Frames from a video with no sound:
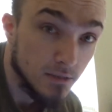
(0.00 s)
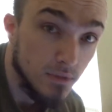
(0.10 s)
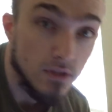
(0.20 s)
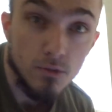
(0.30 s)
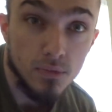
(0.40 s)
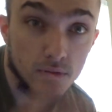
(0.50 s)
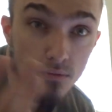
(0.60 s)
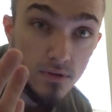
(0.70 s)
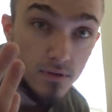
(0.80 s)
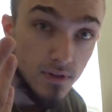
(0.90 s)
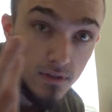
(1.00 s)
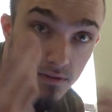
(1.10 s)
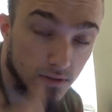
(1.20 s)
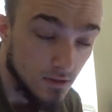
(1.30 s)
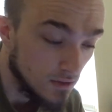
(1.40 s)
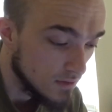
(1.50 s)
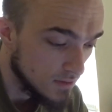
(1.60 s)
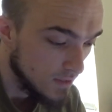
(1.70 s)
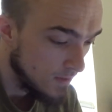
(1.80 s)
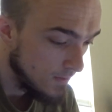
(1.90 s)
be open with things and just,